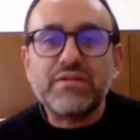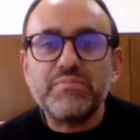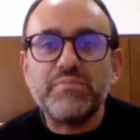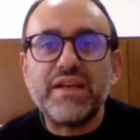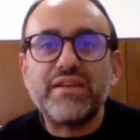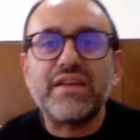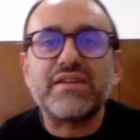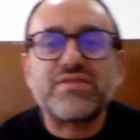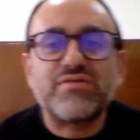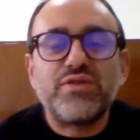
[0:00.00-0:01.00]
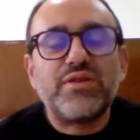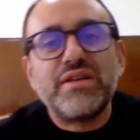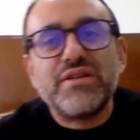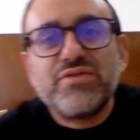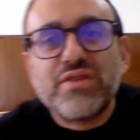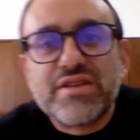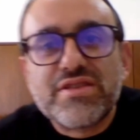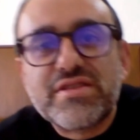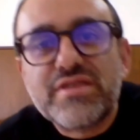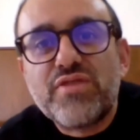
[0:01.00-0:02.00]
Many thanks for
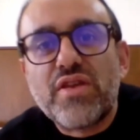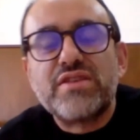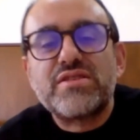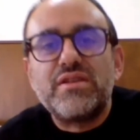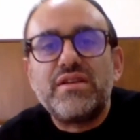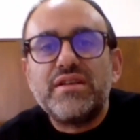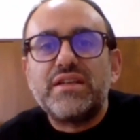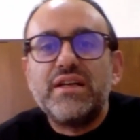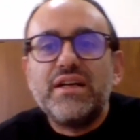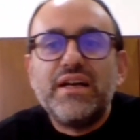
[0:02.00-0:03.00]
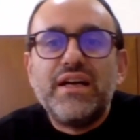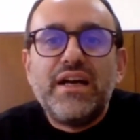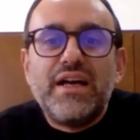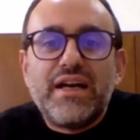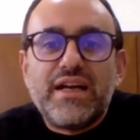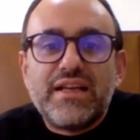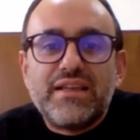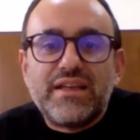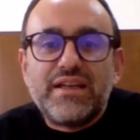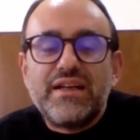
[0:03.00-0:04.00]
this talk,
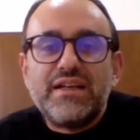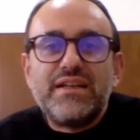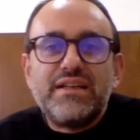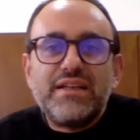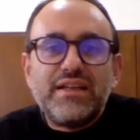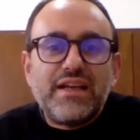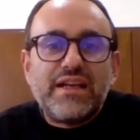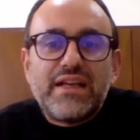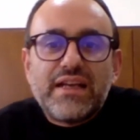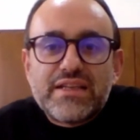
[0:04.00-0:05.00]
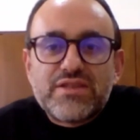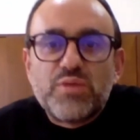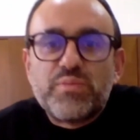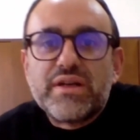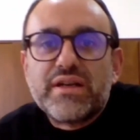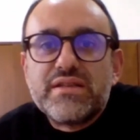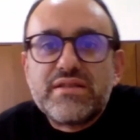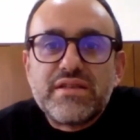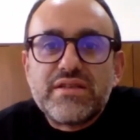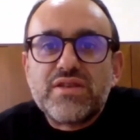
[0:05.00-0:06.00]
and let's hope we can
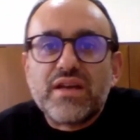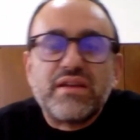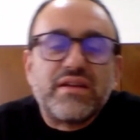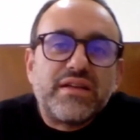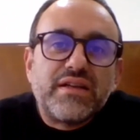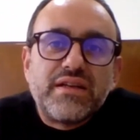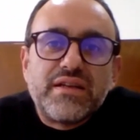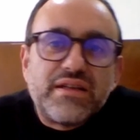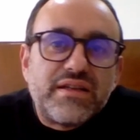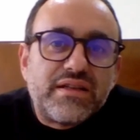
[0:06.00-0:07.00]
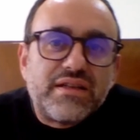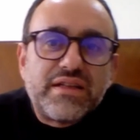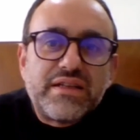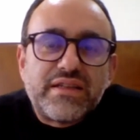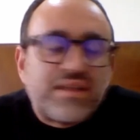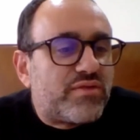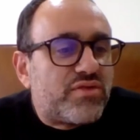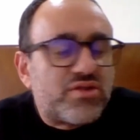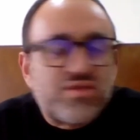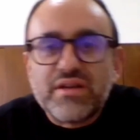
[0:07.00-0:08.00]
see each other in the
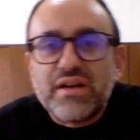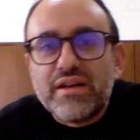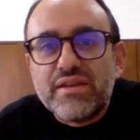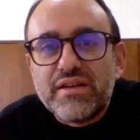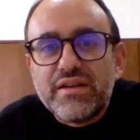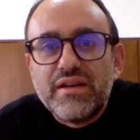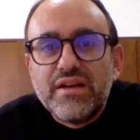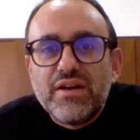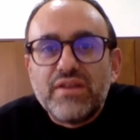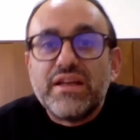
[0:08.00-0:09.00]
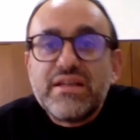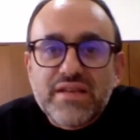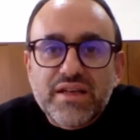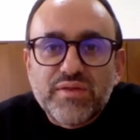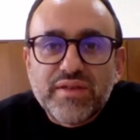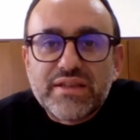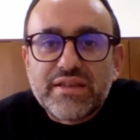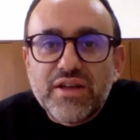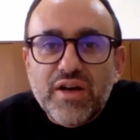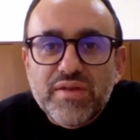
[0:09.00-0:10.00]
future, either on that side of
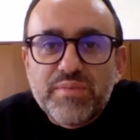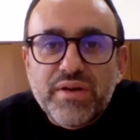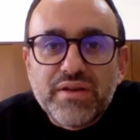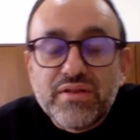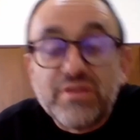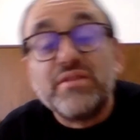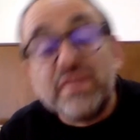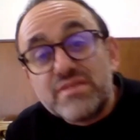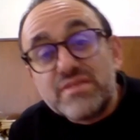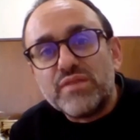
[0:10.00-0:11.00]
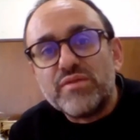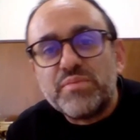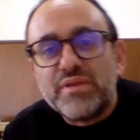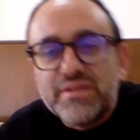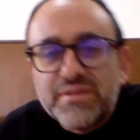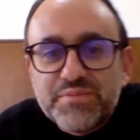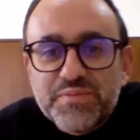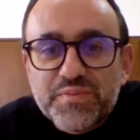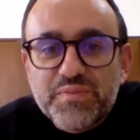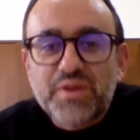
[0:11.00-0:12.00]
the pond or on this side of the pond.
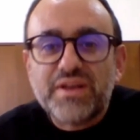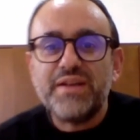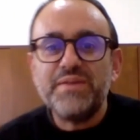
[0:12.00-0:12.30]
Okay.